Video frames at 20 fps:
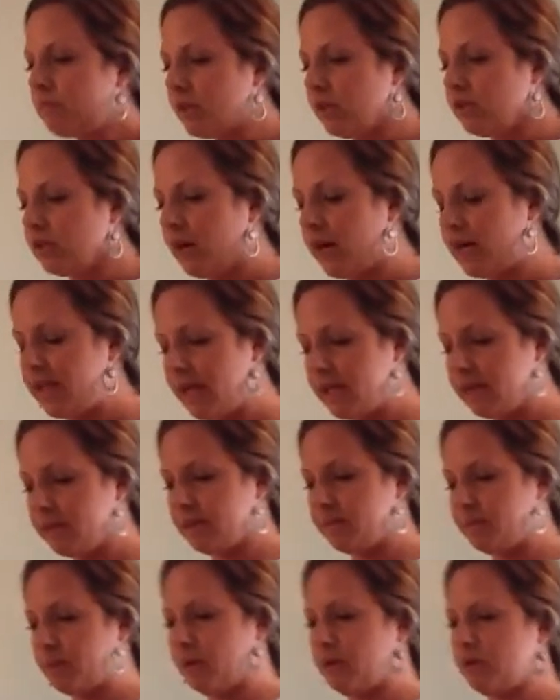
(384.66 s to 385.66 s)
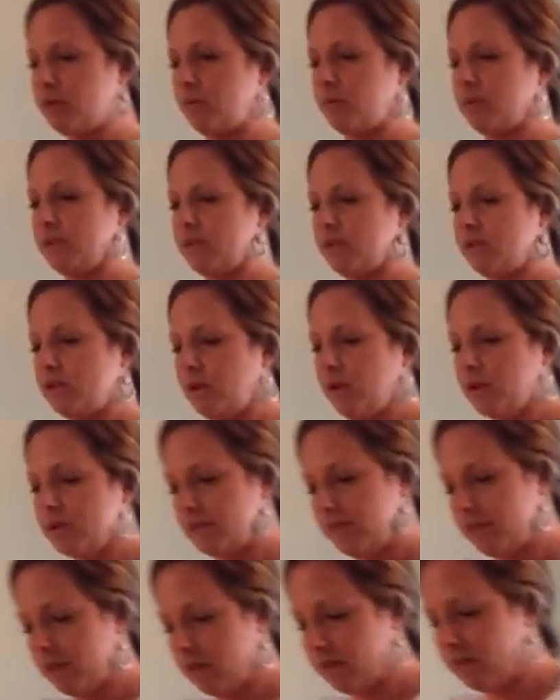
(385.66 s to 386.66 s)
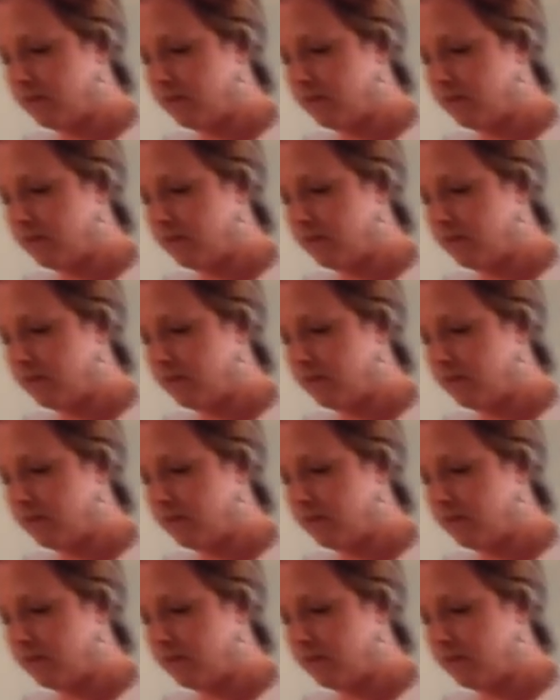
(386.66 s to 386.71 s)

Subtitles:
So I like this pose. You bring the soles of your